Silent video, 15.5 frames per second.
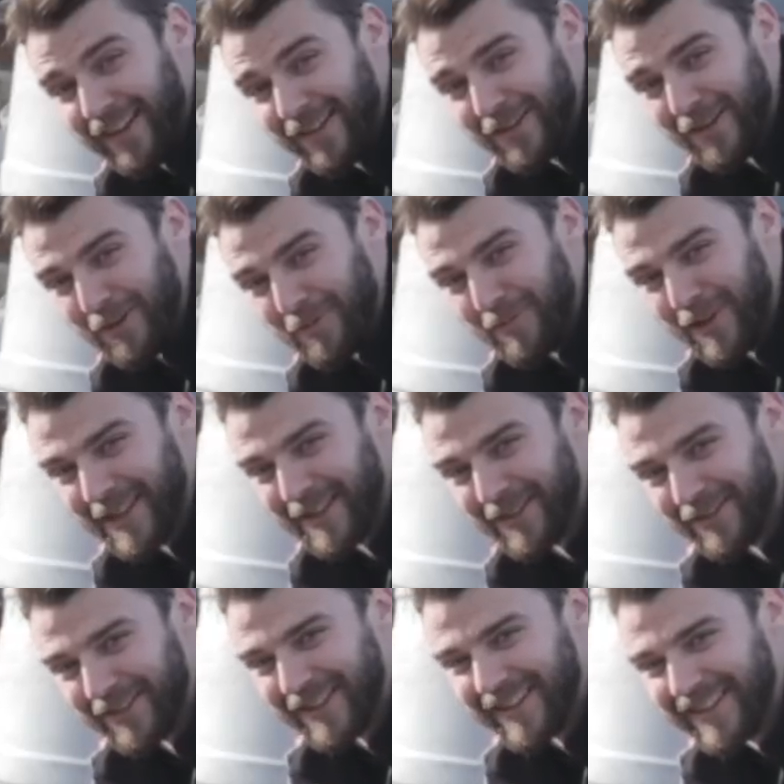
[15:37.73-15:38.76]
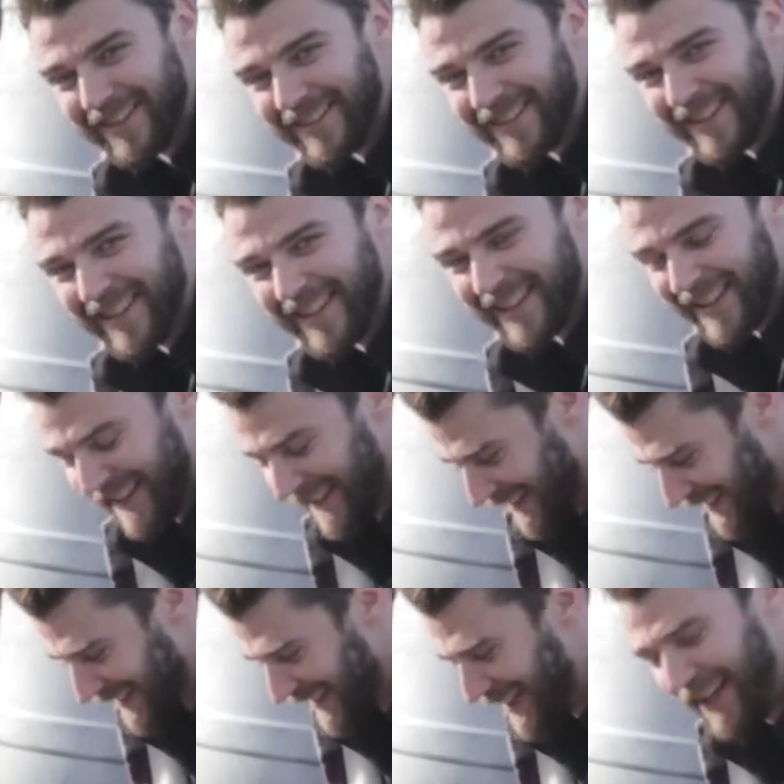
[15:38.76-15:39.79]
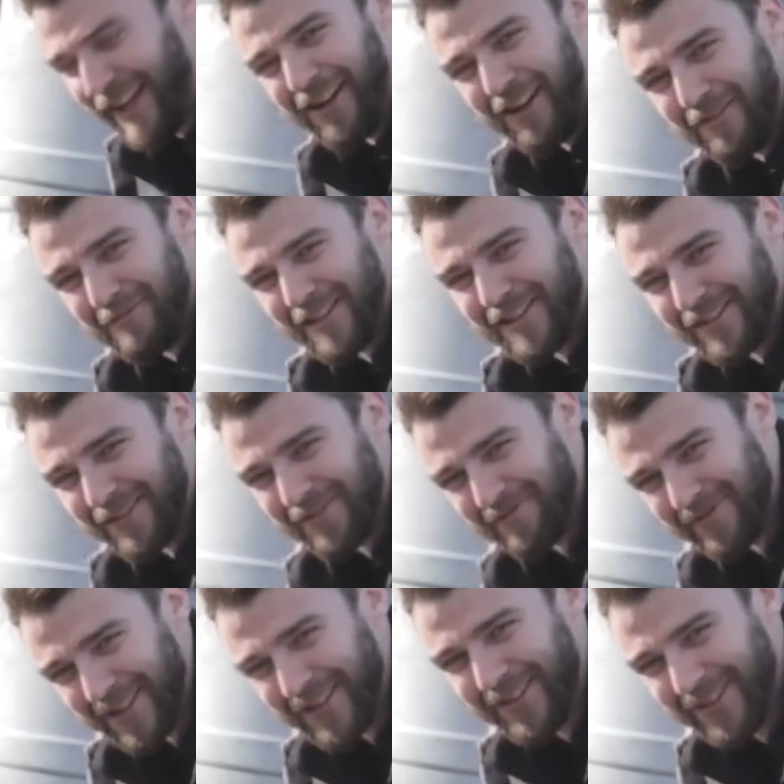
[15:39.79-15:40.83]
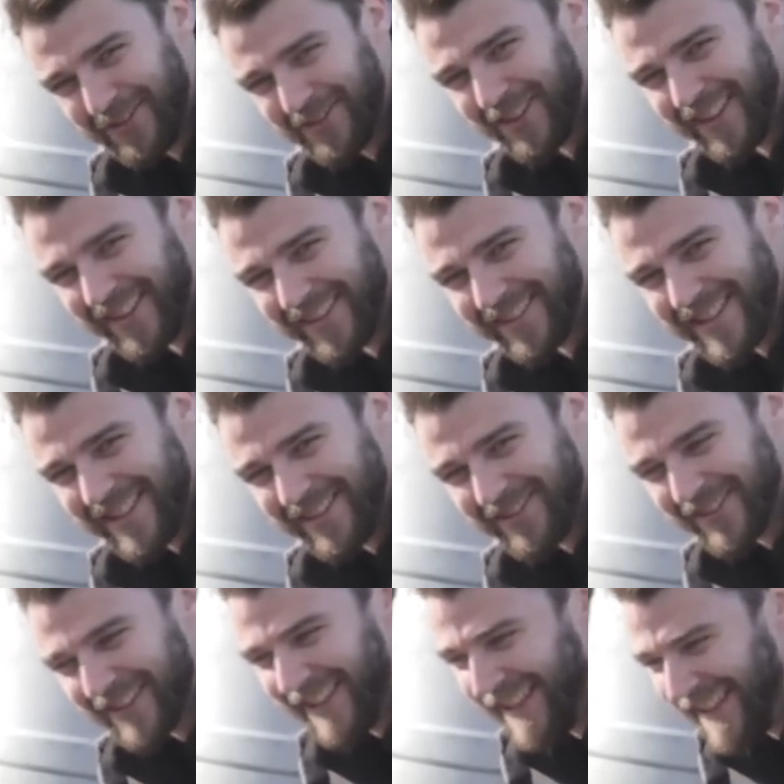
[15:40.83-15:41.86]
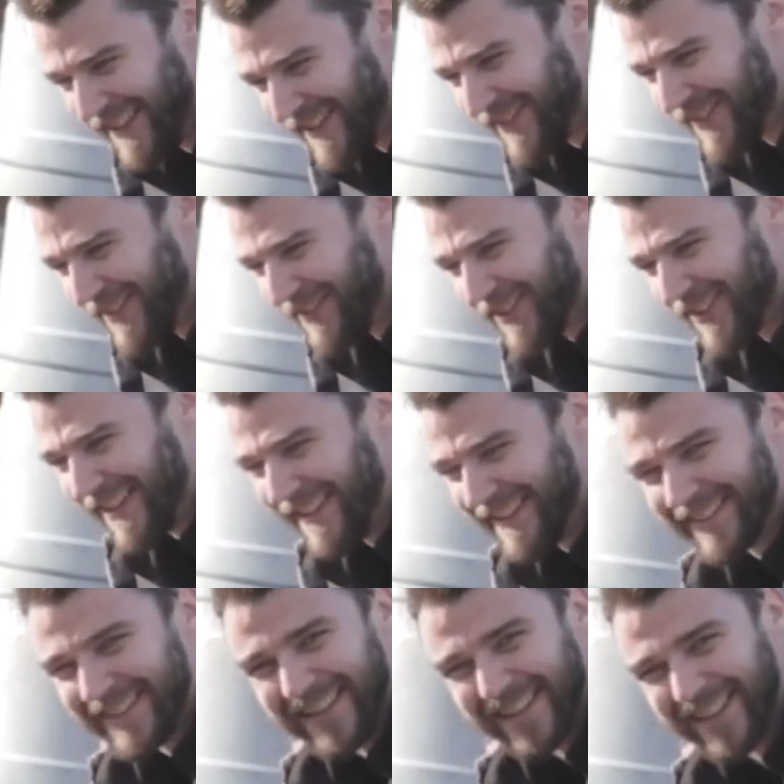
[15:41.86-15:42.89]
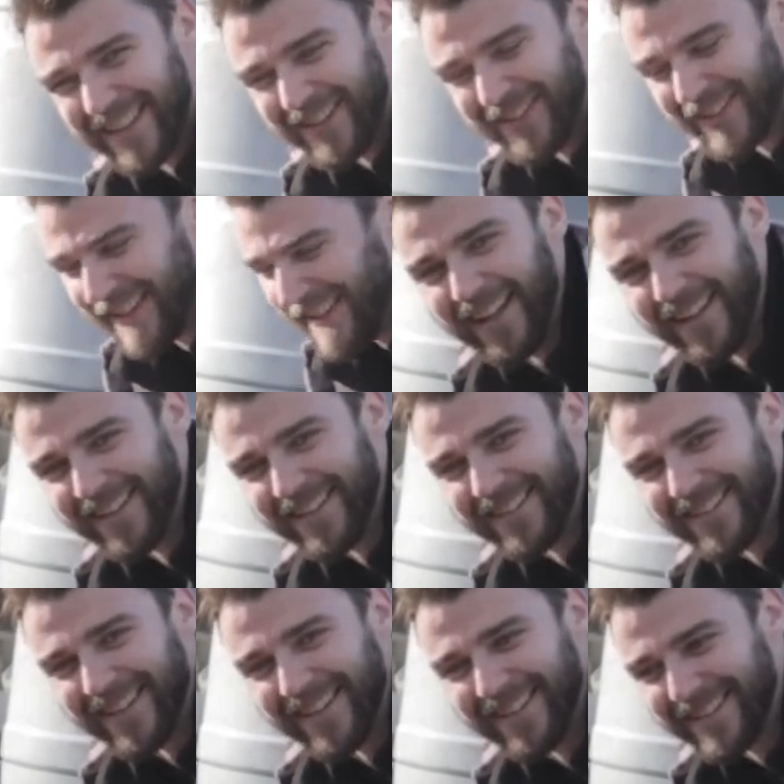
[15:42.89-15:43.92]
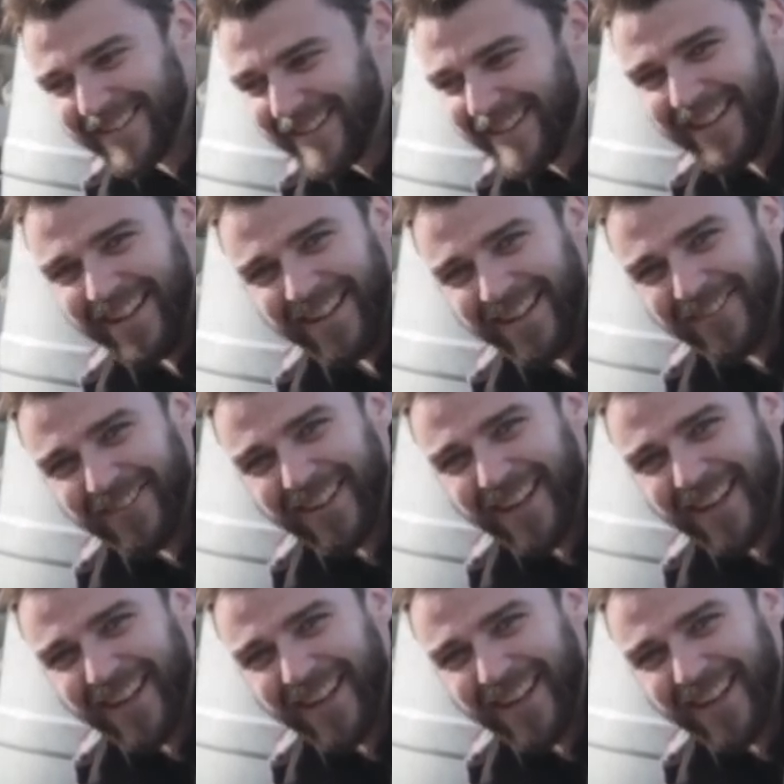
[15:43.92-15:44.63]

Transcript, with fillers: So back over to this side and I messaged my good friend Steve from Green Side Up and he said, hit it